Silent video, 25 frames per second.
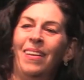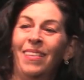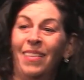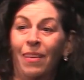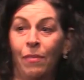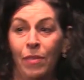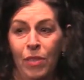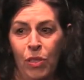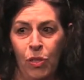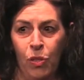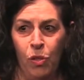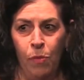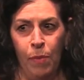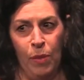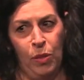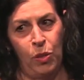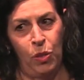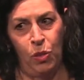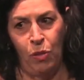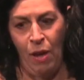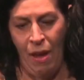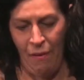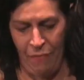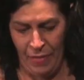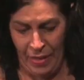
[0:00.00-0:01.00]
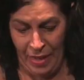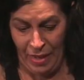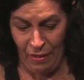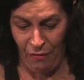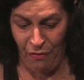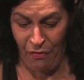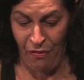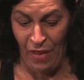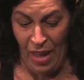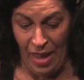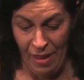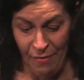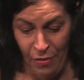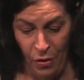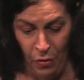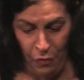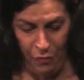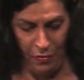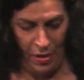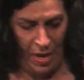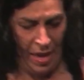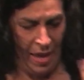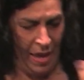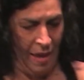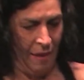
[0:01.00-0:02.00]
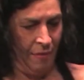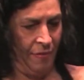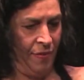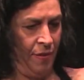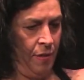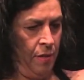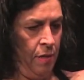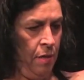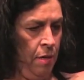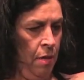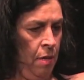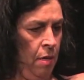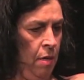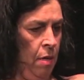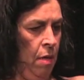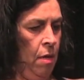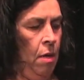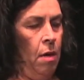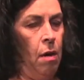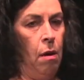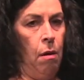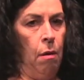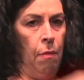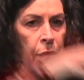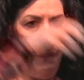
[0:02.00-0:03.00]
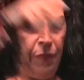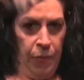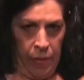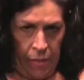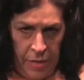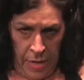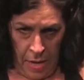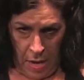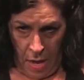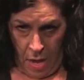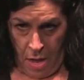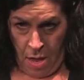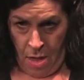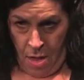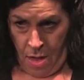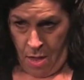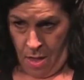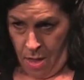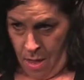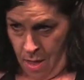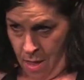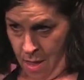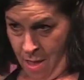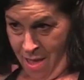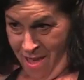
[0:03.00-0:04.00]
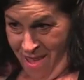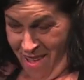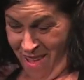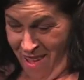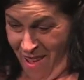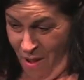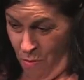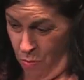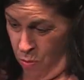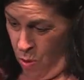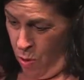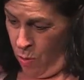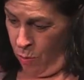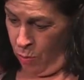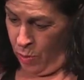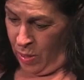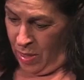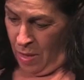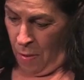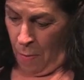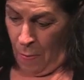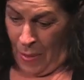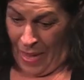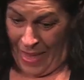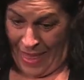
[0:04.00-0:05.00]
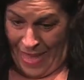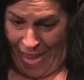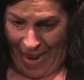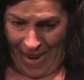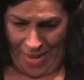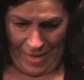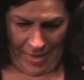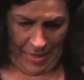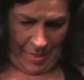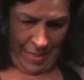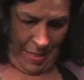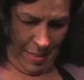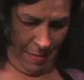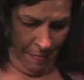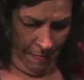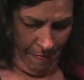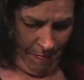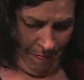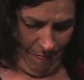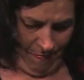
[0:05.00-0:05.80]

there isn't too much traffic at 5:05. Hopefully, I won't be late.